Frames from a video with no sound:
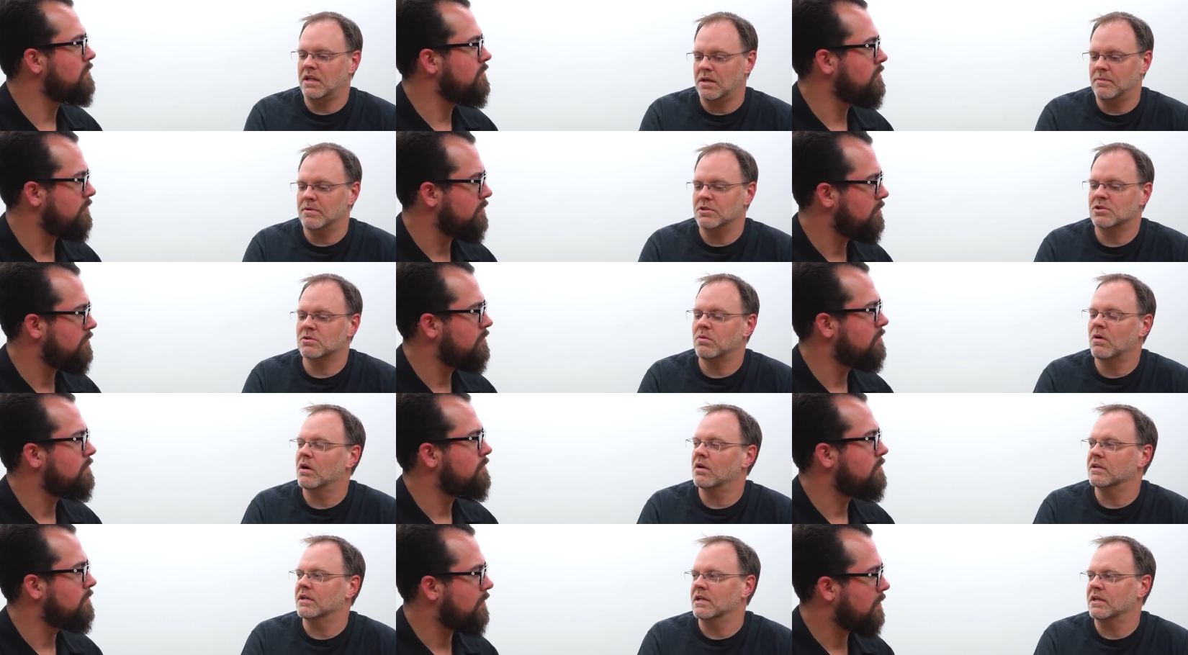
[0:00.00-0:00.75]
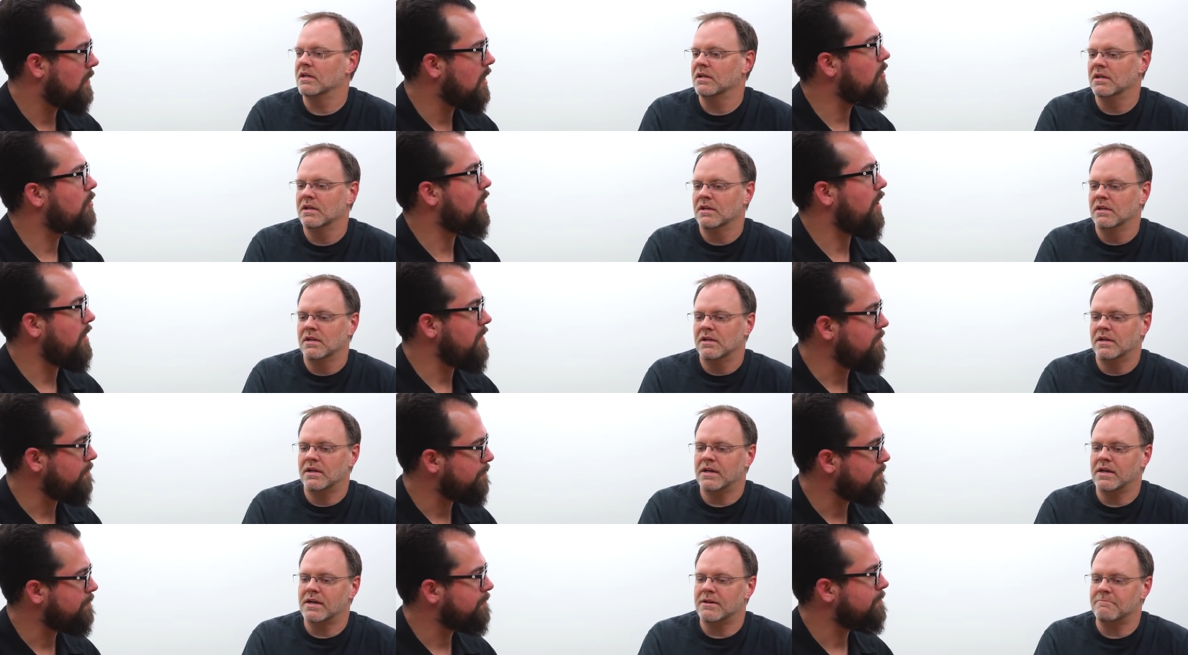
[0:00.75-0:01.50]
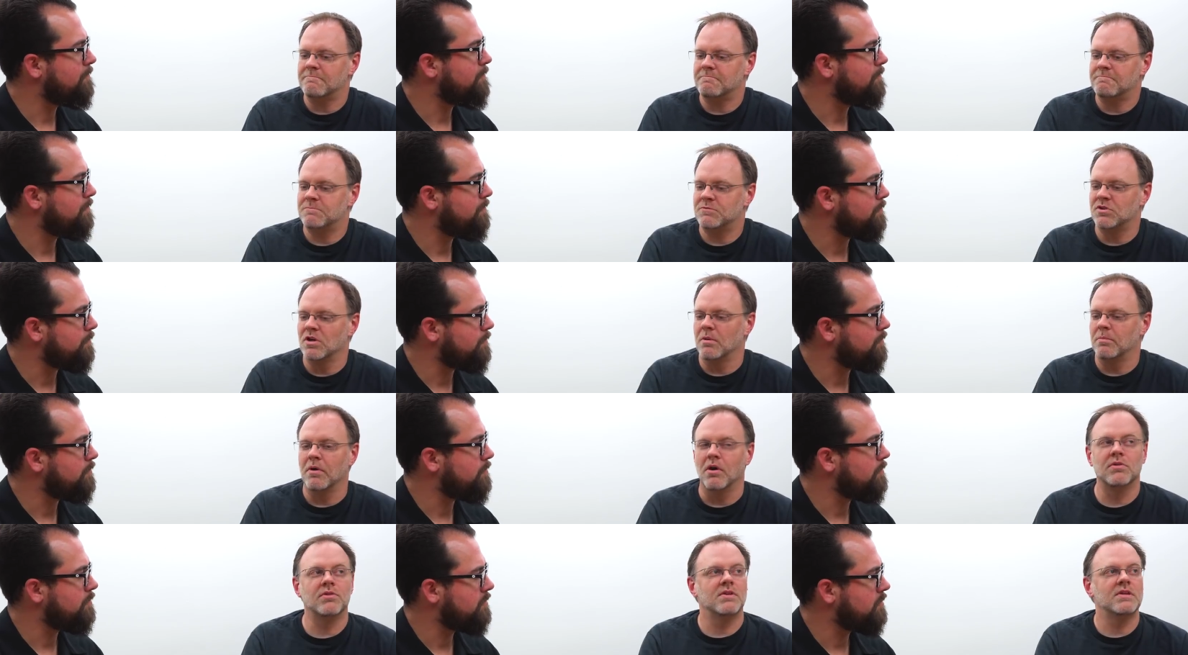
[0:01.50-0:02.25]
Speaker 1: in image quality. Okay. Um,
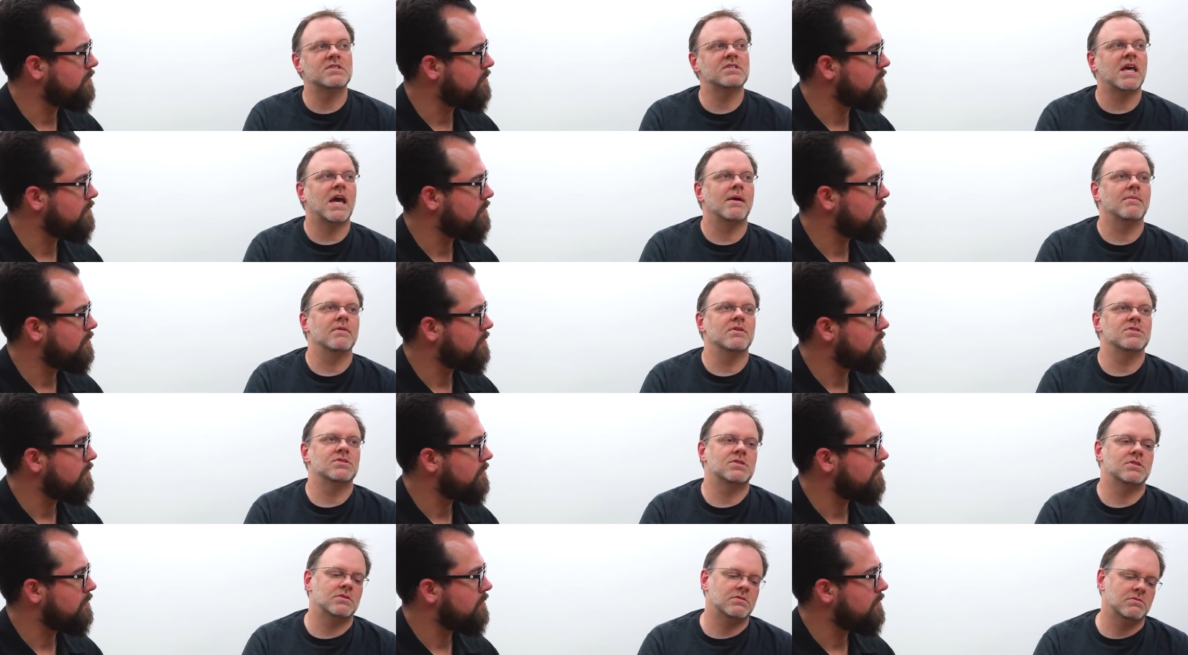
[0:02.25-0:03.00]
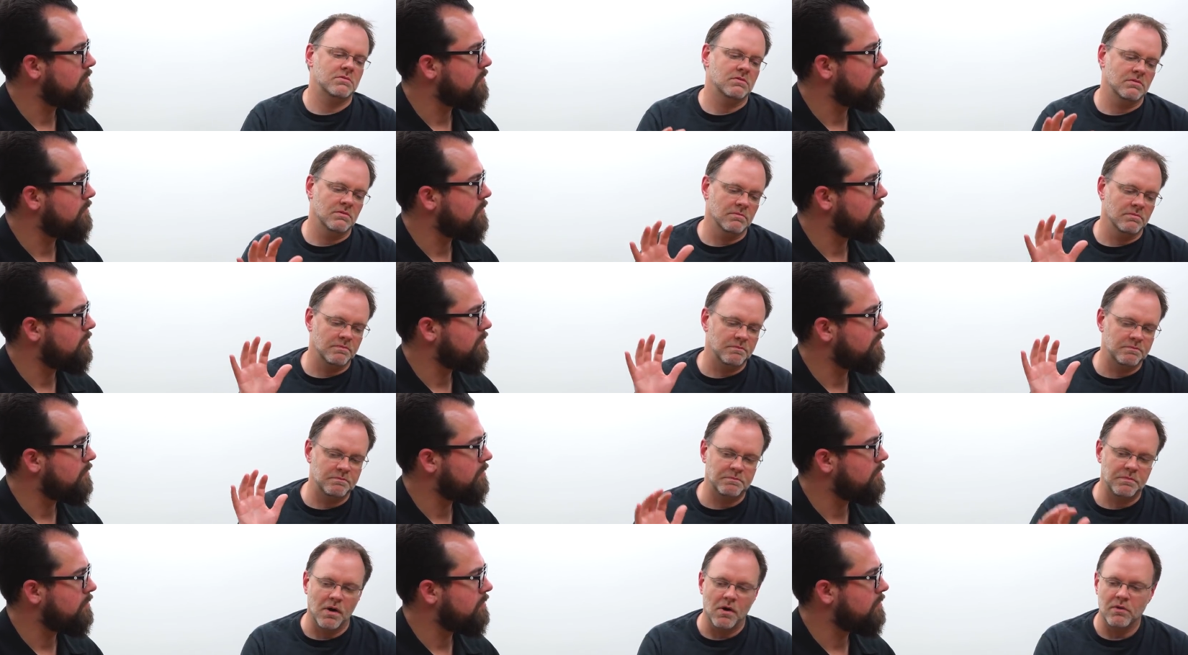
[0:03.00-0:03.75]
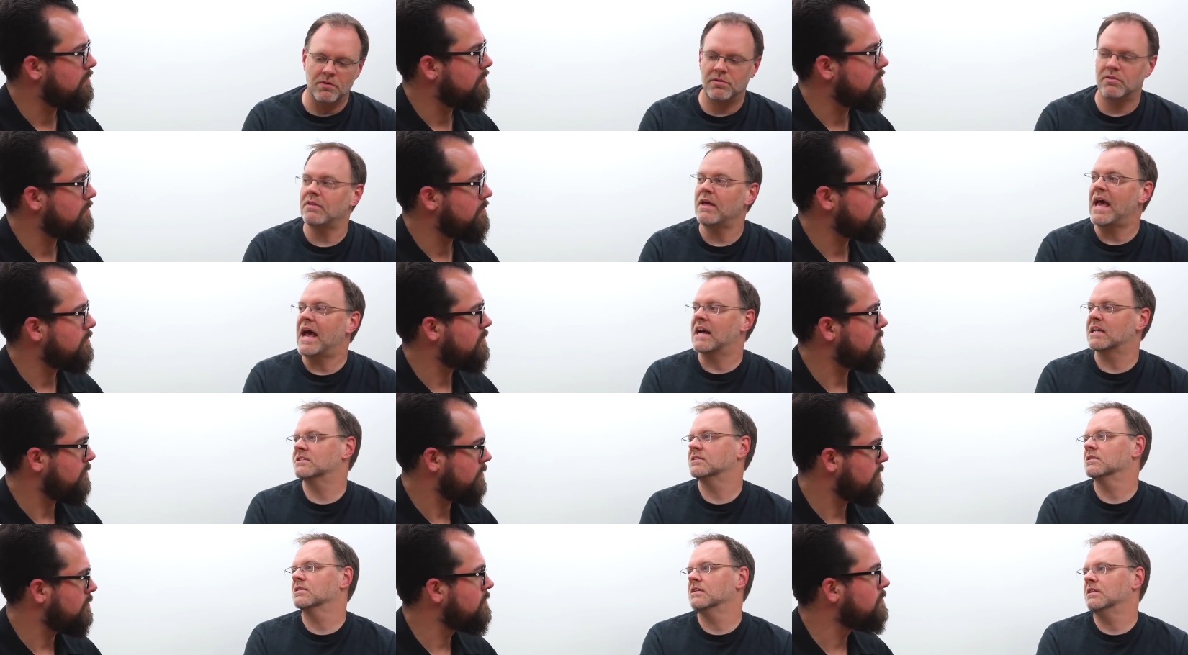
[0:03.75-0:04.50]
so both of these cameras, both
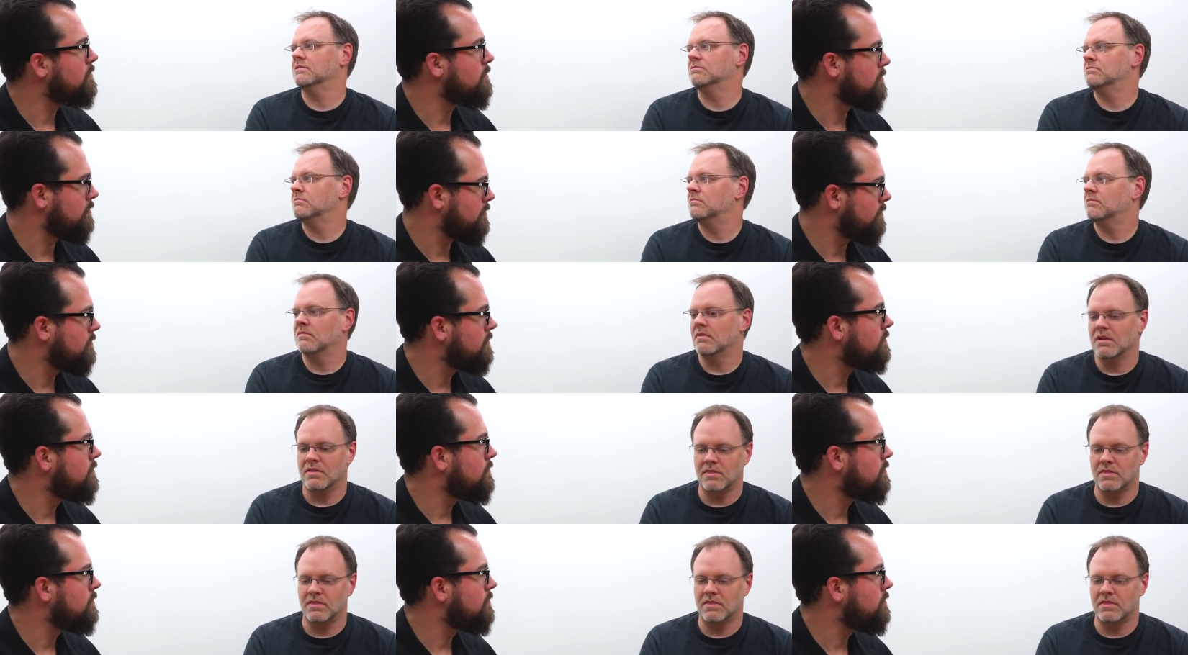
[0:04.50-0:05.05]
excellent.